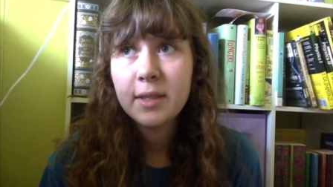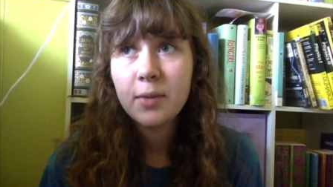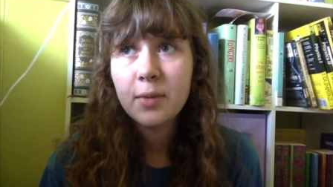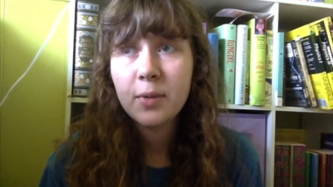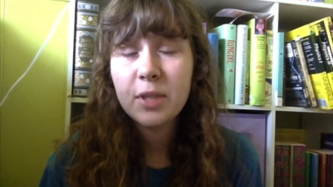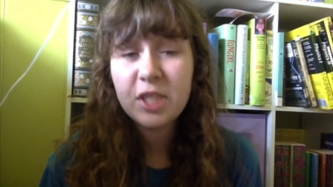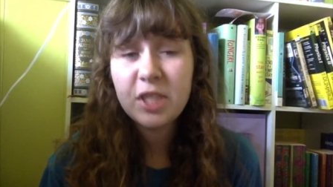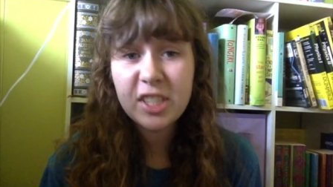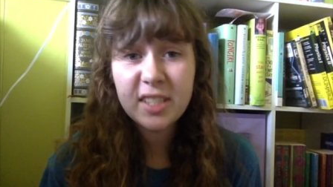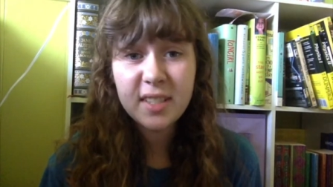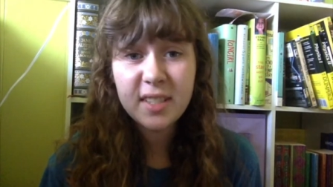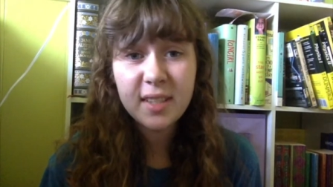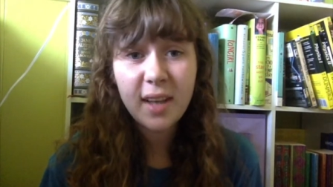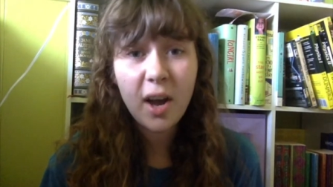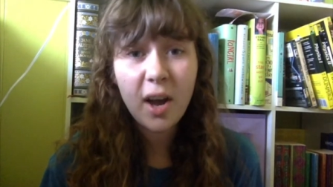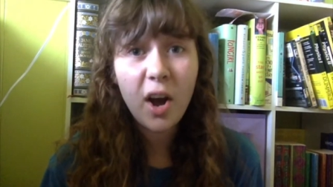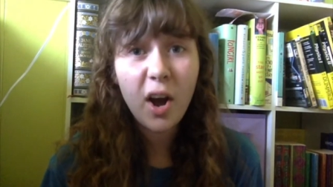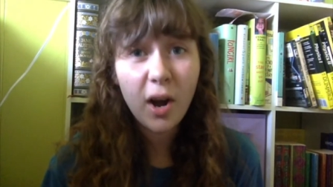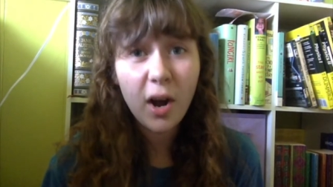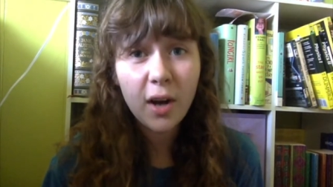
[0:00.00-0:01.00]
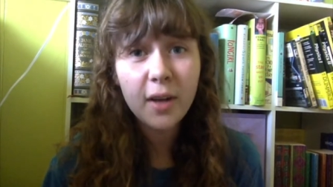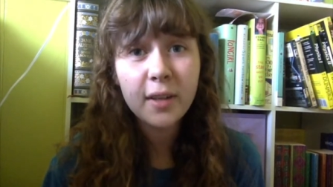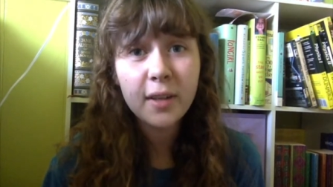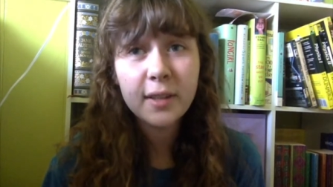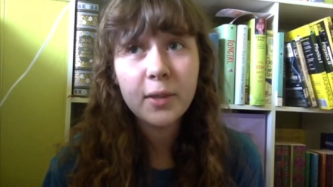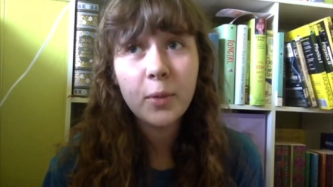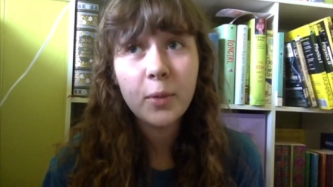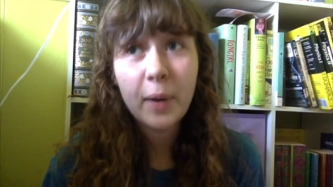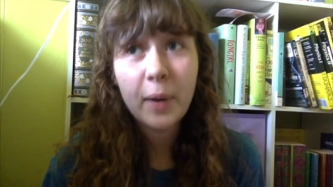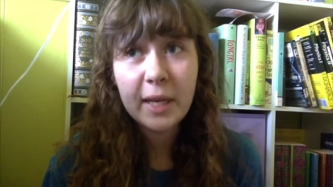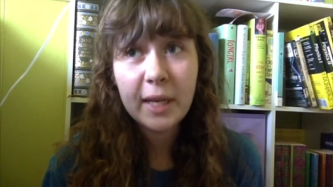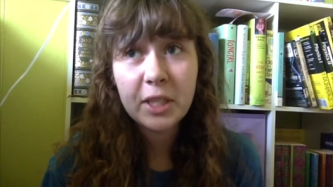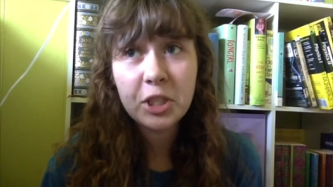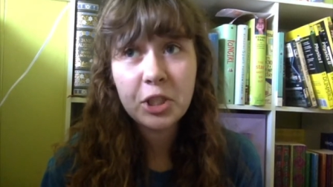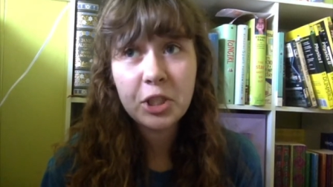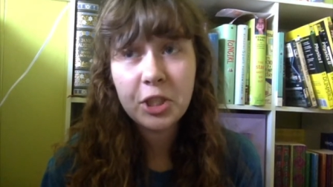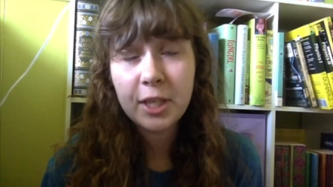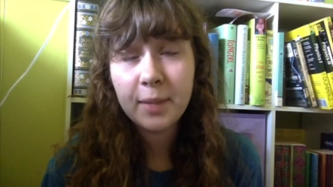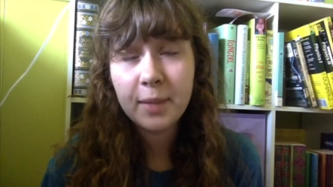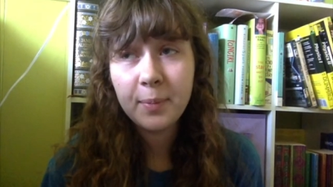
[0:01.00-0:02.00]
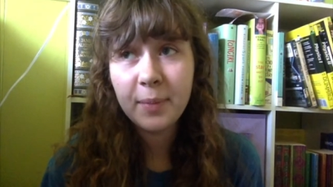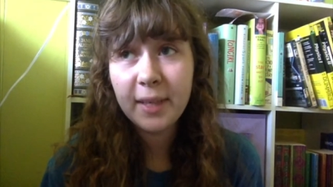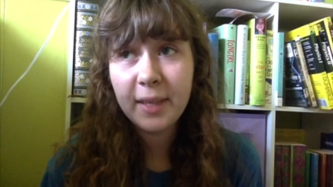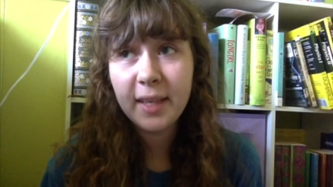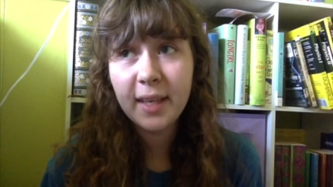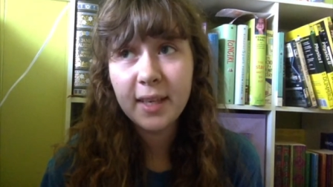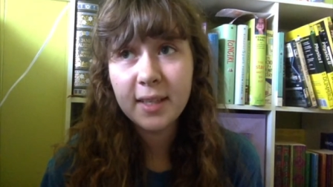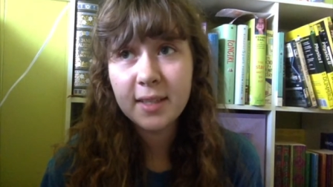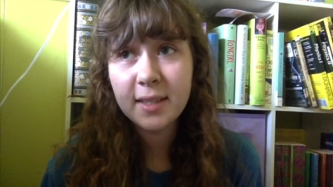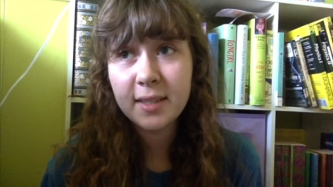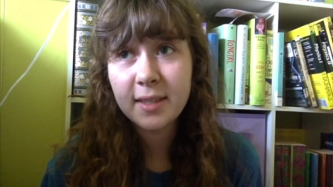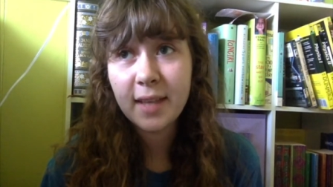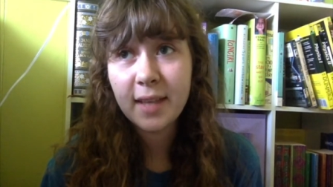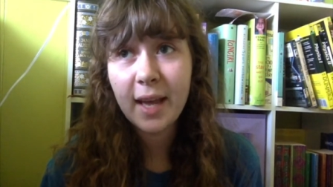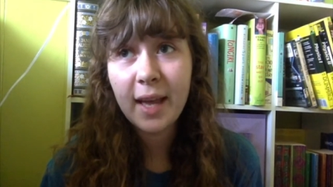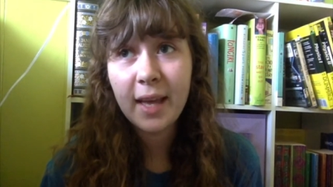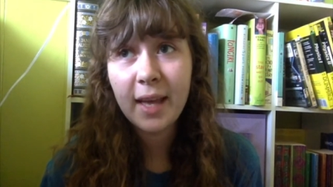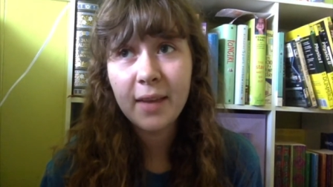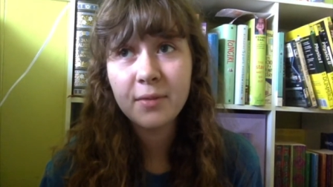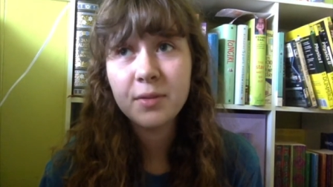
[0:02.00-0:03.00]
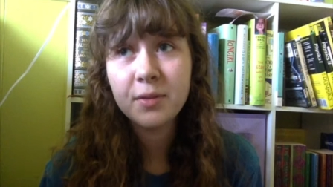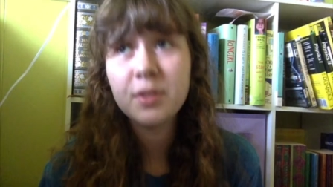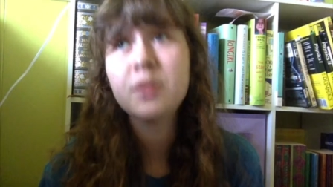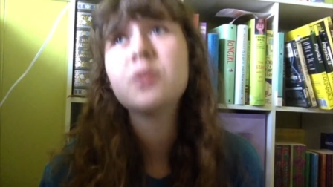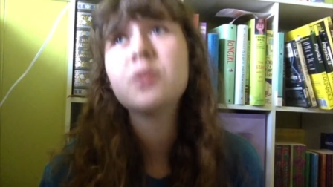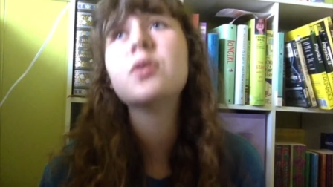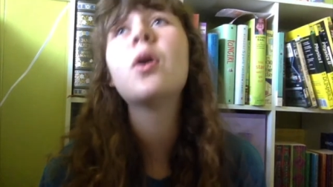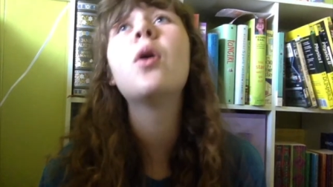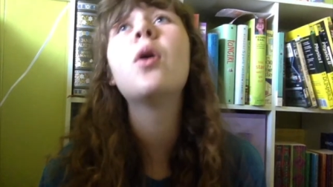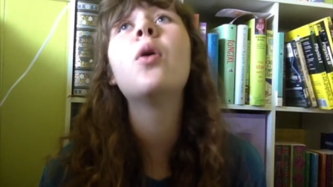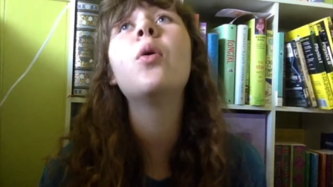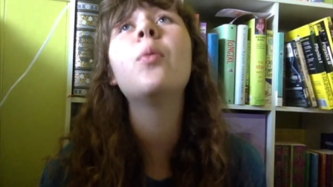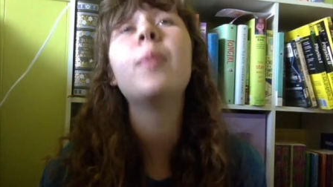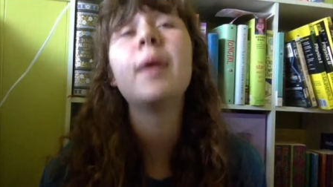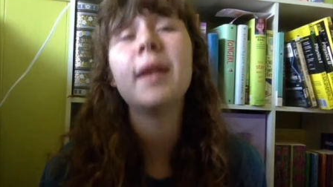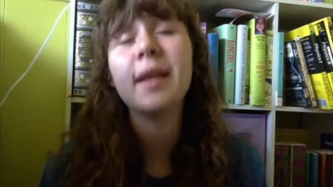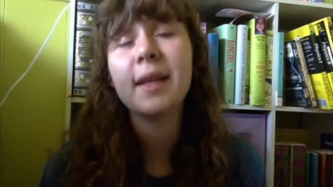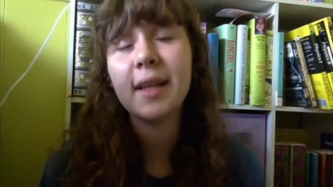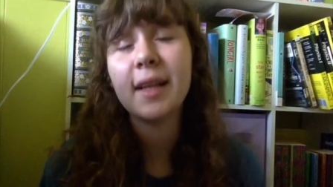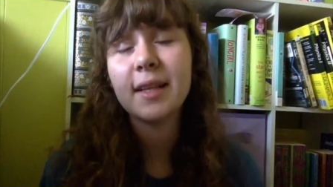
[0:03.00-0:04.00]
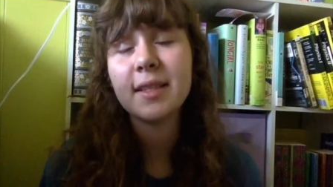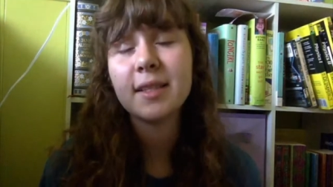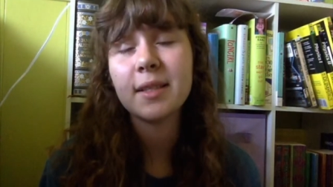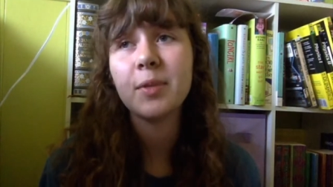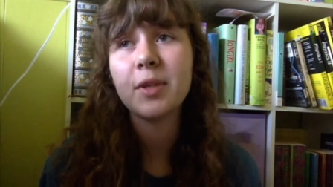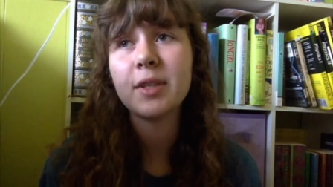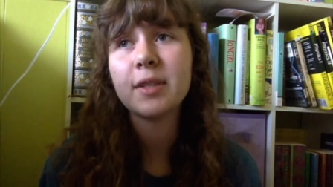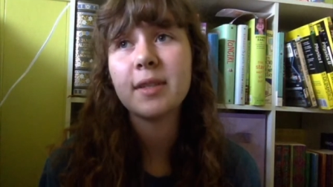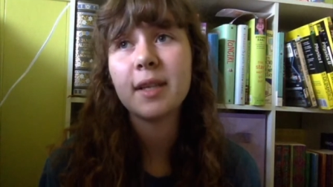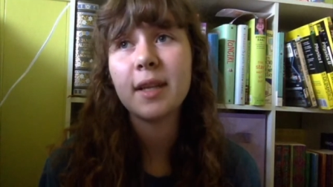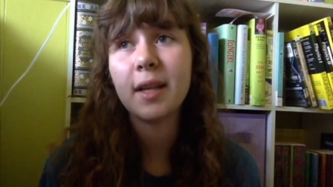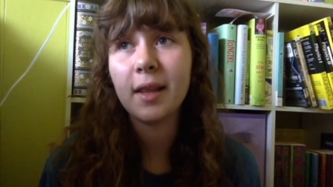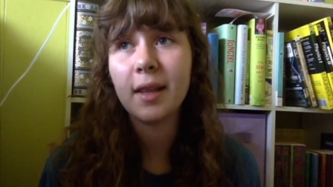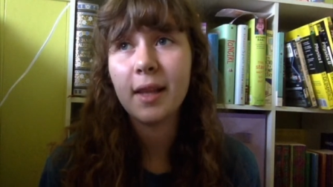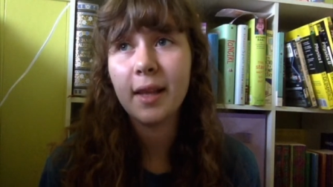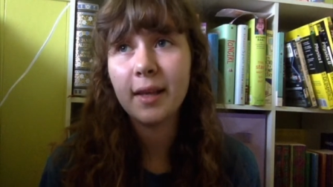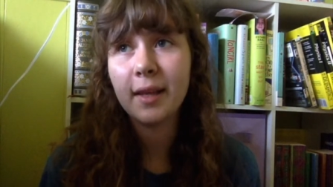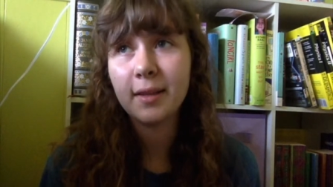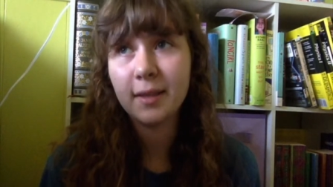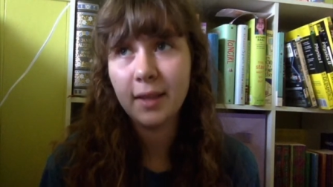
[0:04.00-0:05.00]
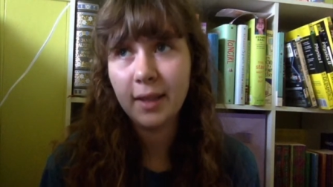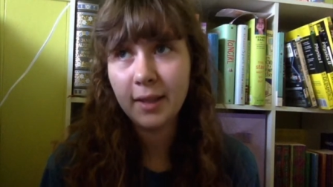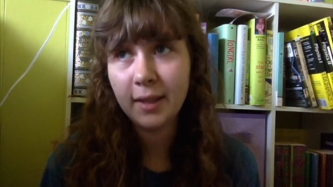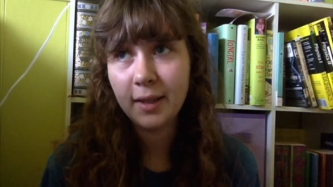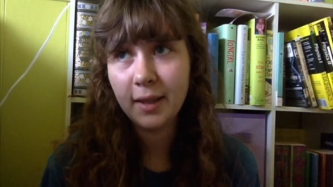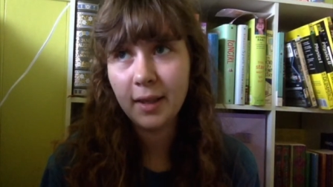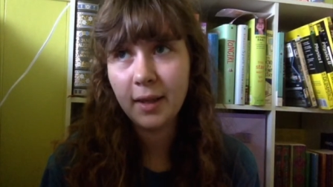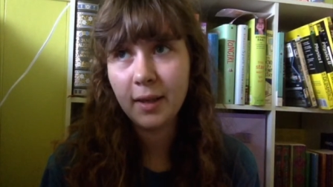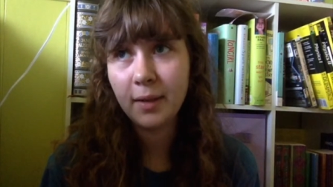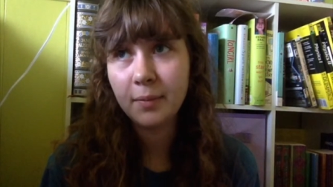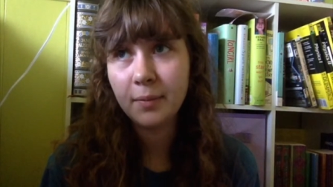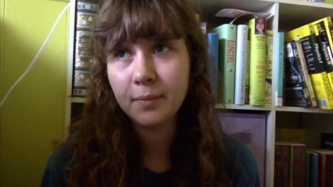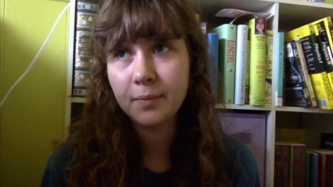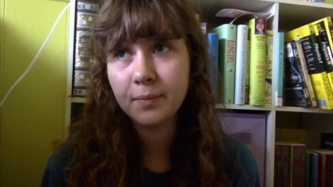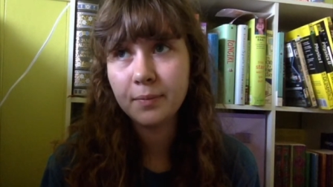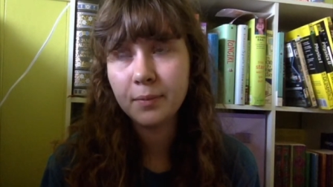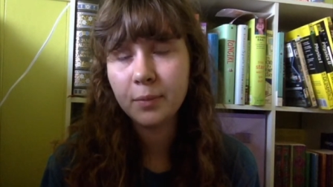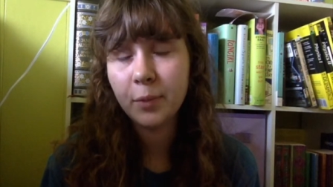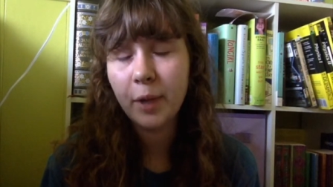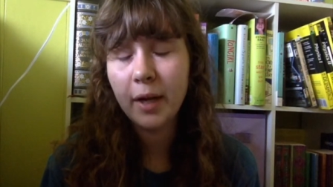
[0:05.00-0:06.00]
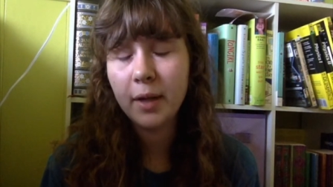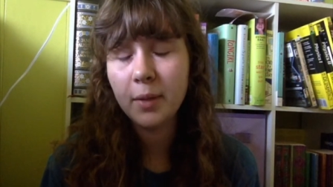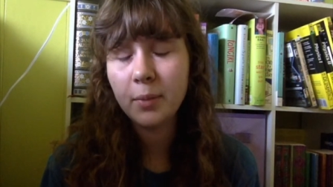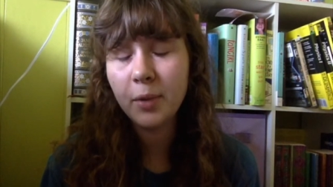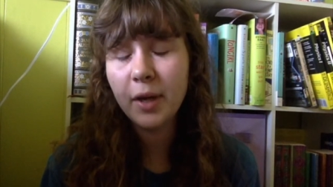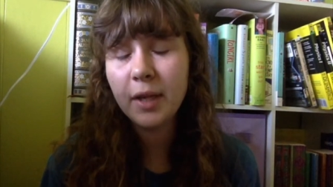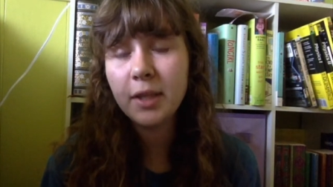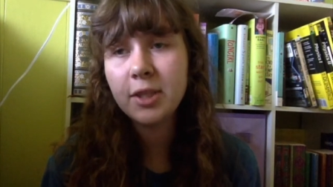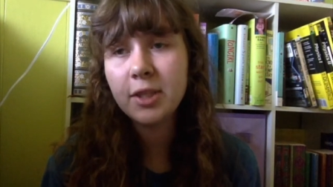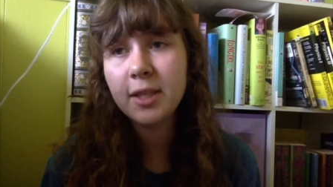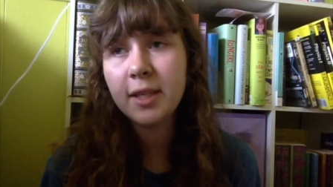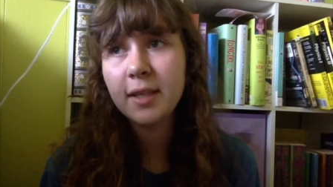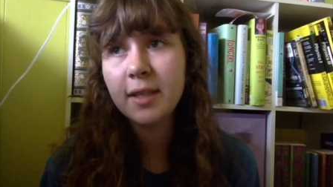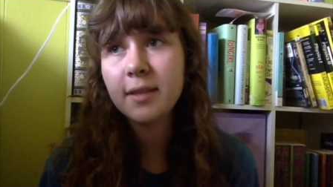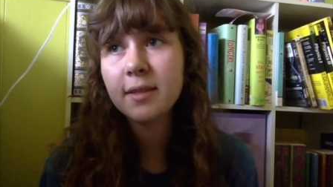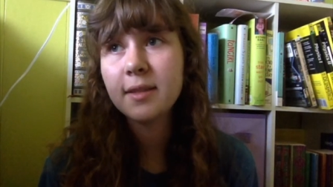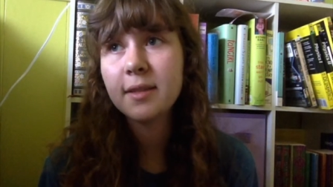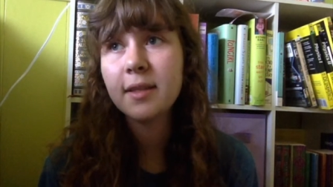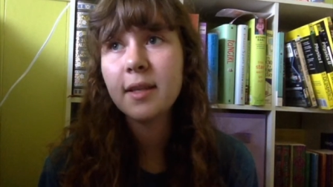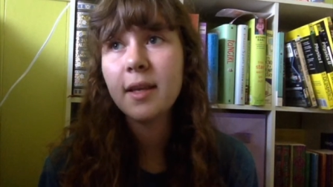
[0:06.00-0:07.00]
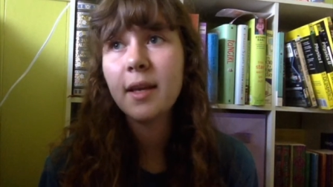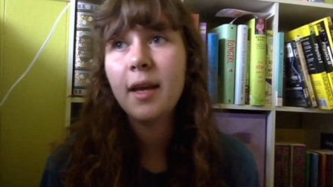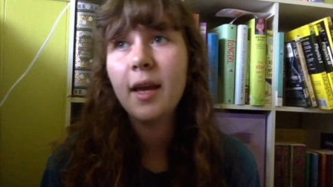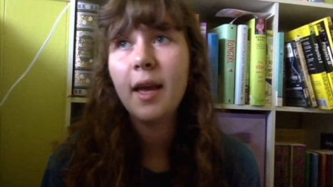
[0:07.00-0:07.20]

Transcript: which is a hard question because I have so many classic books that I like, like um, Pride and Prejudice